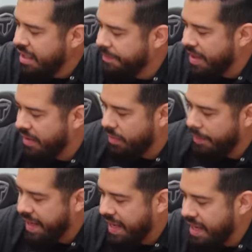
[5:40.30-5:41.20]
if I rub
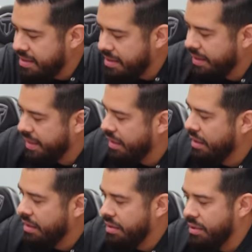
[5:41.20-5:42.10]
my hands on it,
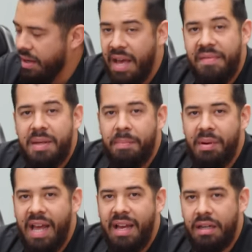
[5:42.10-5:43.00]
you don't have any
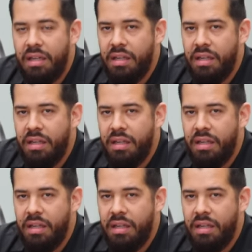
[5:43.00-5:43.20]
black